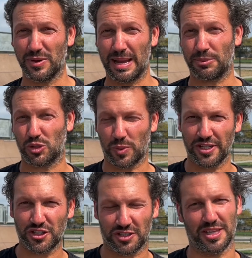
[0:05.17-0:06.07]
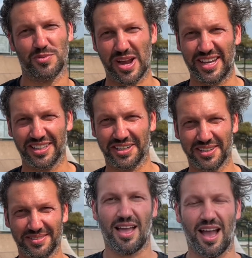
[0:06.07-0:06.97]
ramp switch than regular
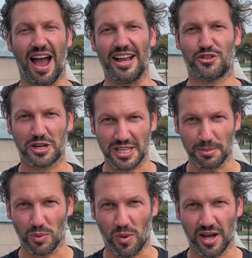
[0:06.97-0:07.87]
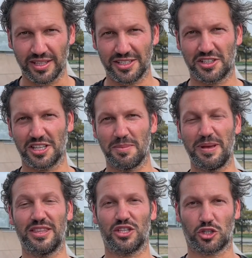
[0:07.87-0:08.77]
all right trick number one is going to
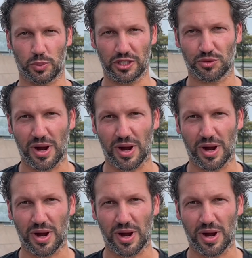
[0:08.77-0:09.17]
be the switch